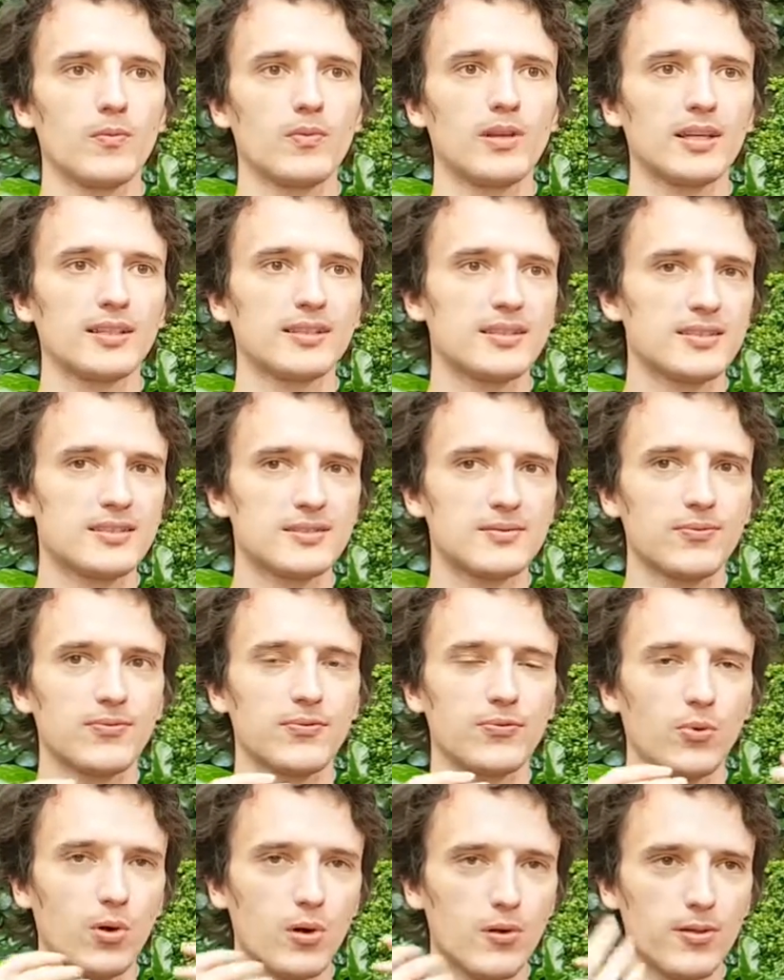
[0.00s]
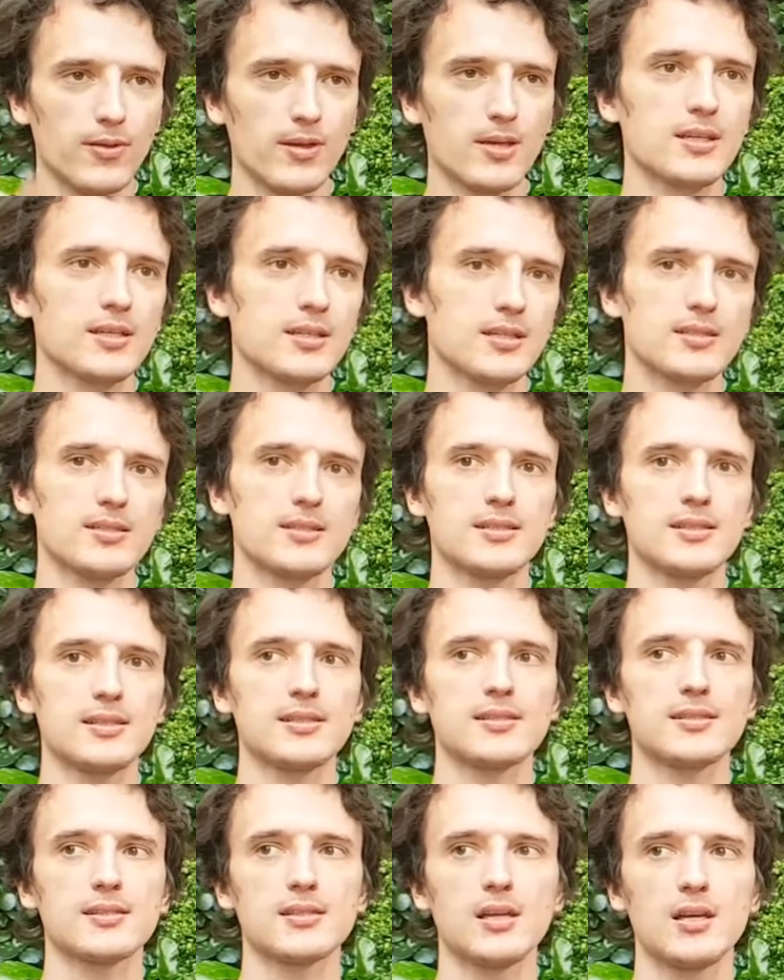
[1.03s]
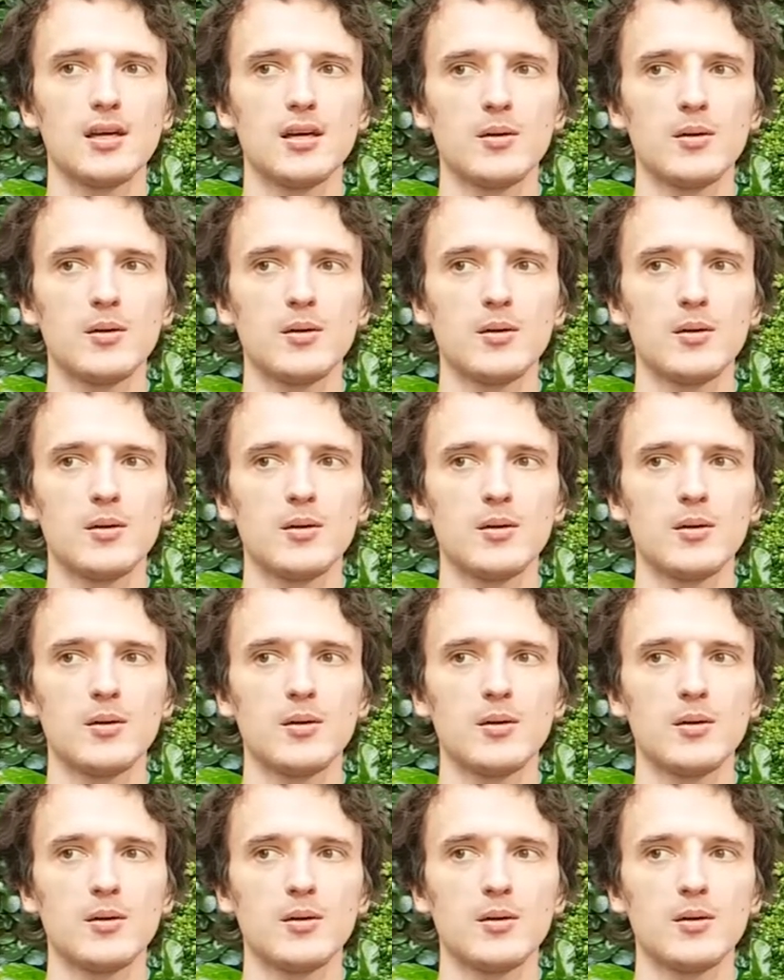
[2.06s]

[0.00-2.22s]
like these forethinkers, these